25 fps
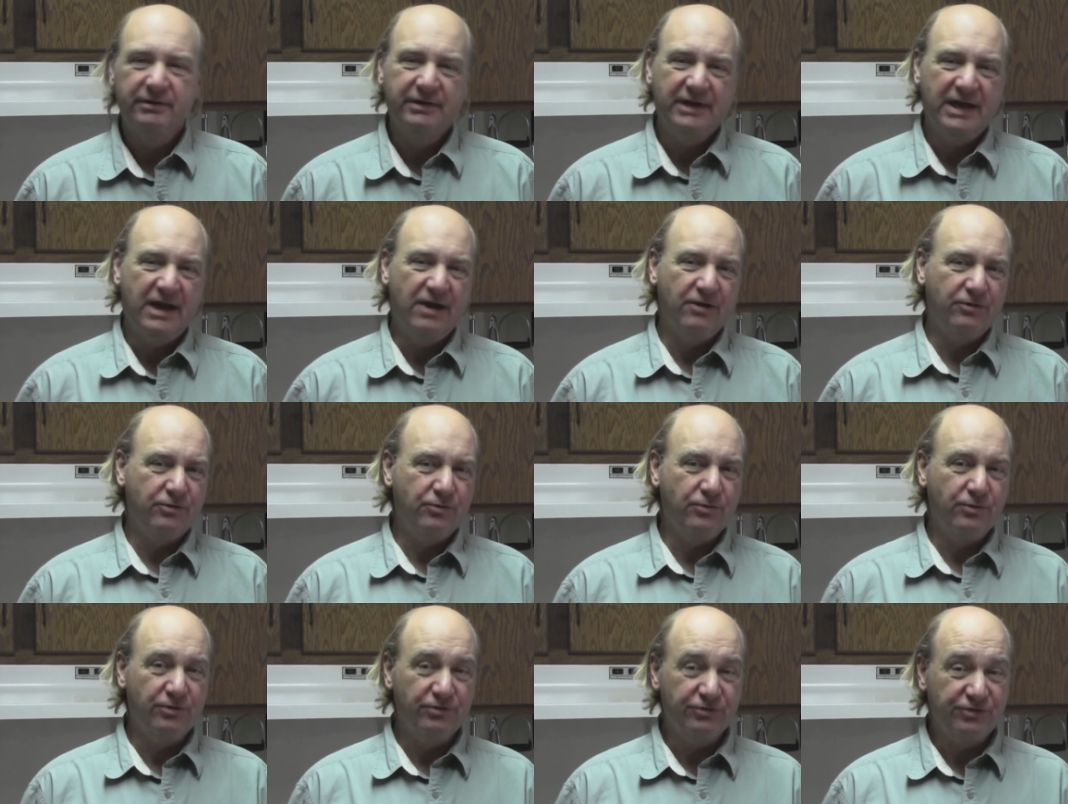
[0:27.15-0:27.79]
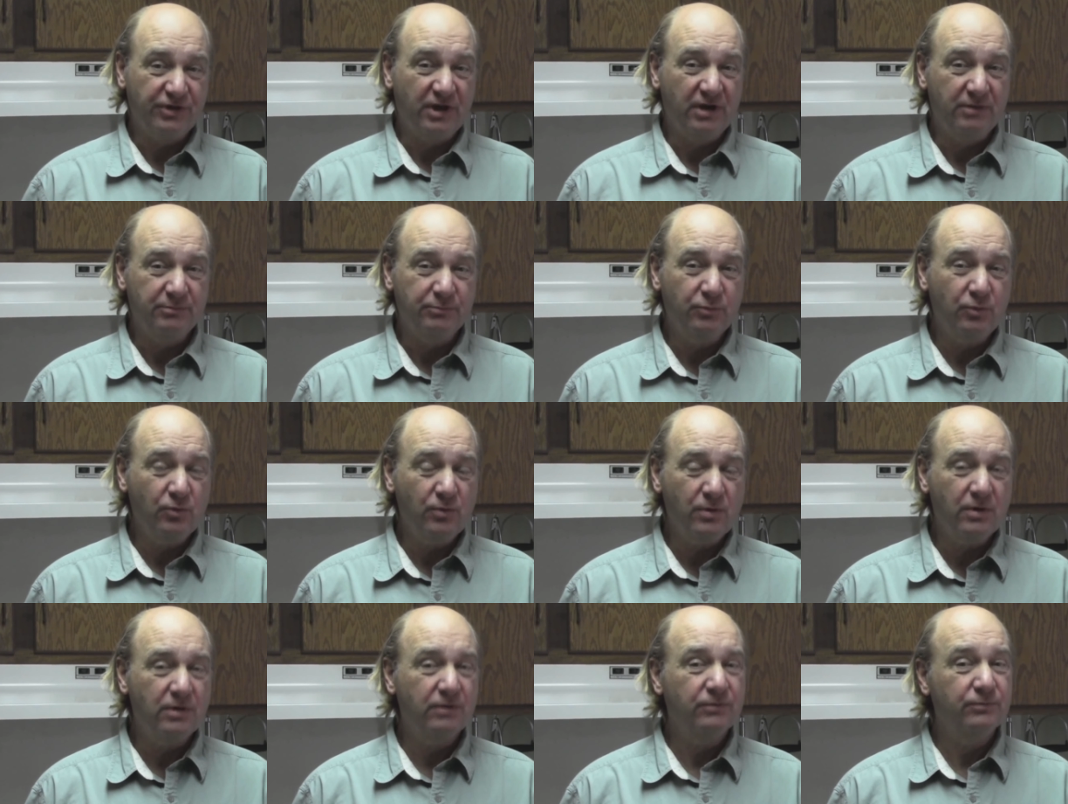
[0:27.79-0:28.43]
Now, of course, on
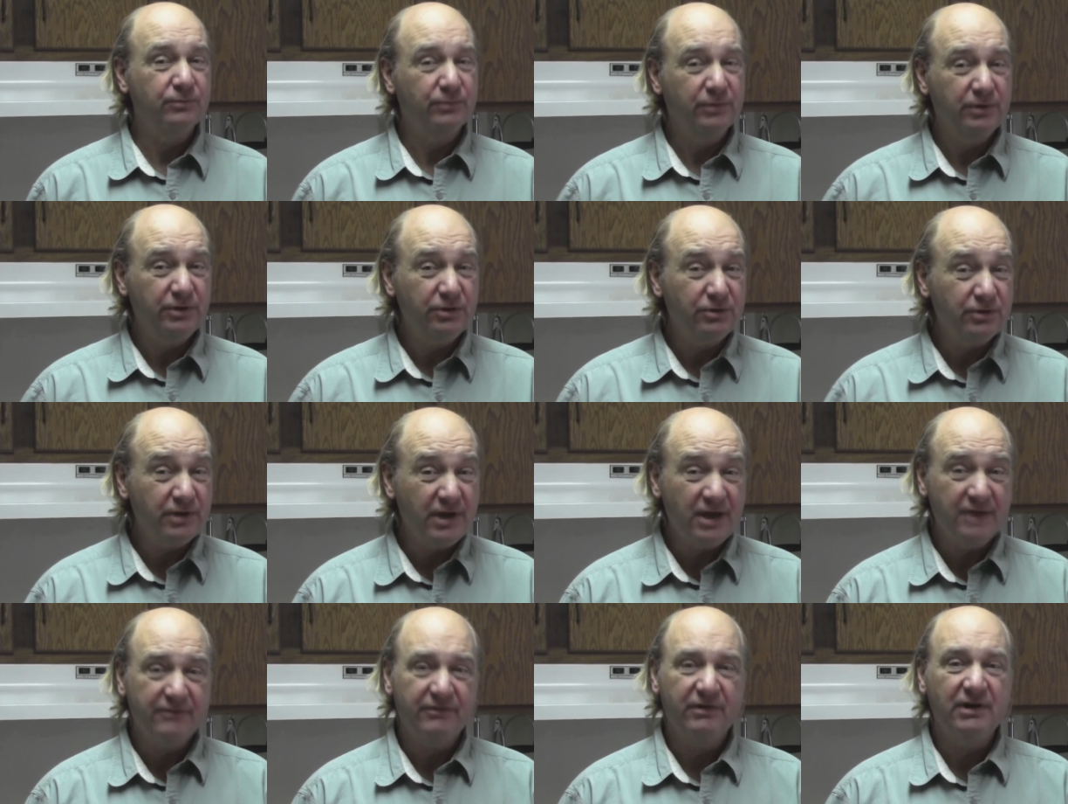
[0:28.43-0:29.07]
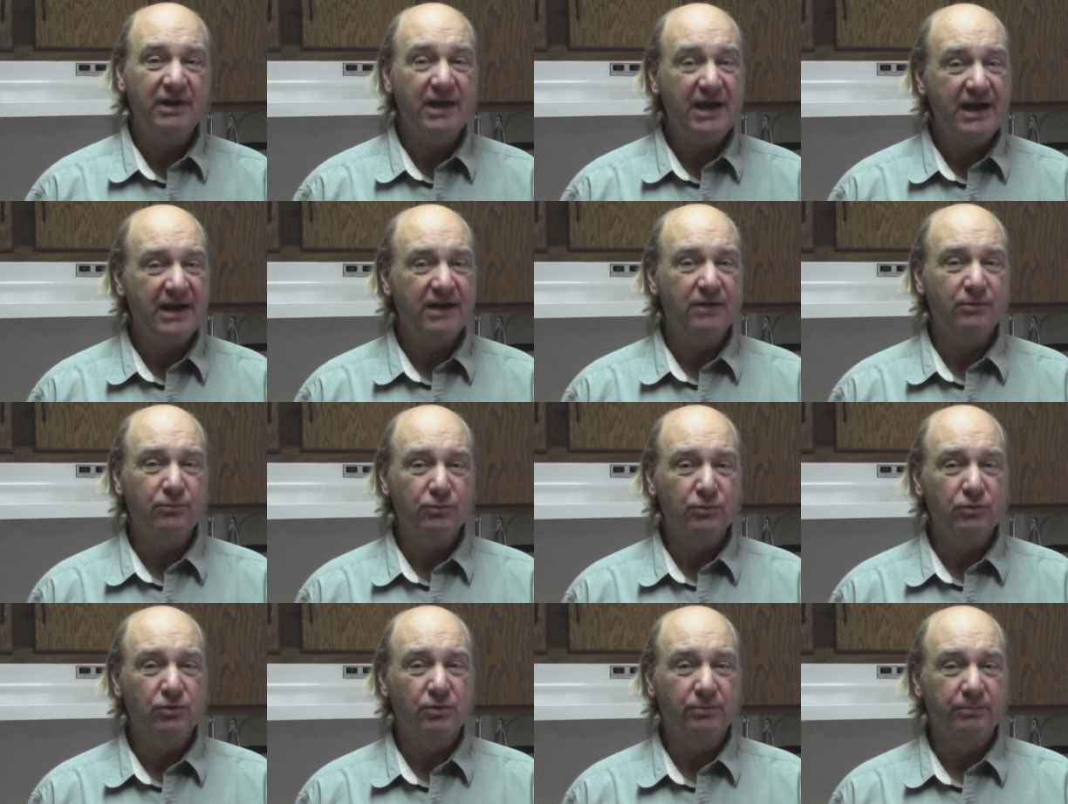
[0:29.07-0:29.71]
board we don't have a lot
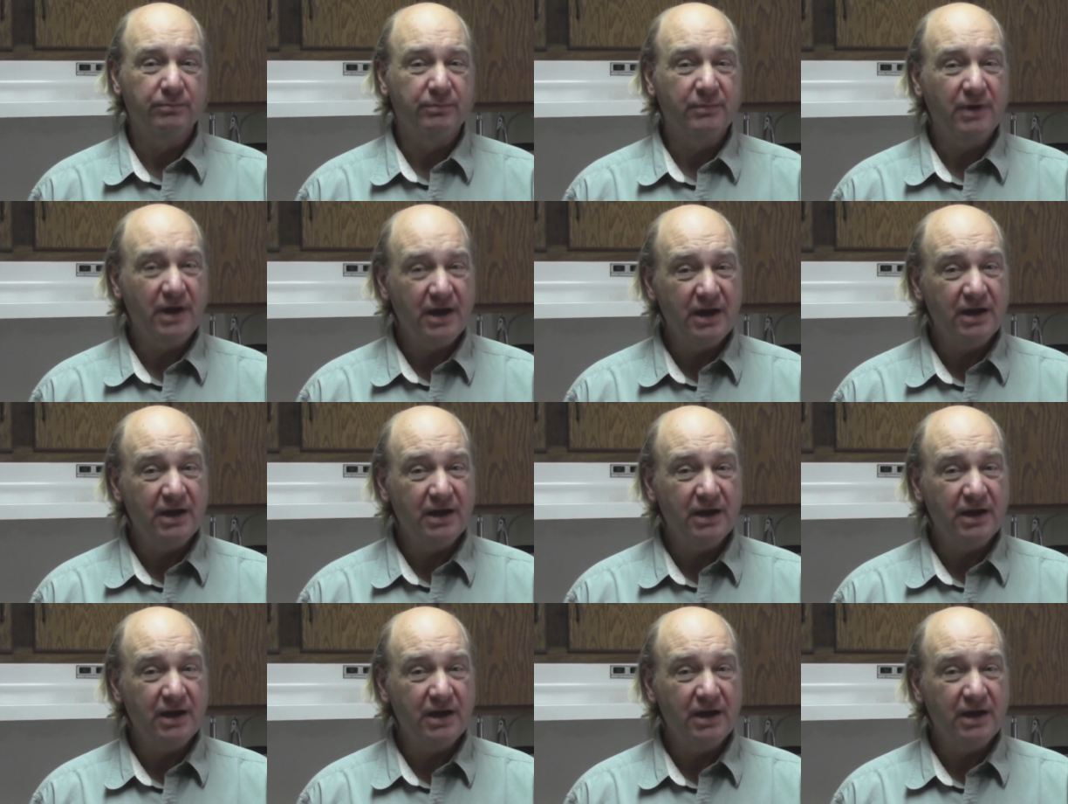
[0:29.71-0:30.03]
of room.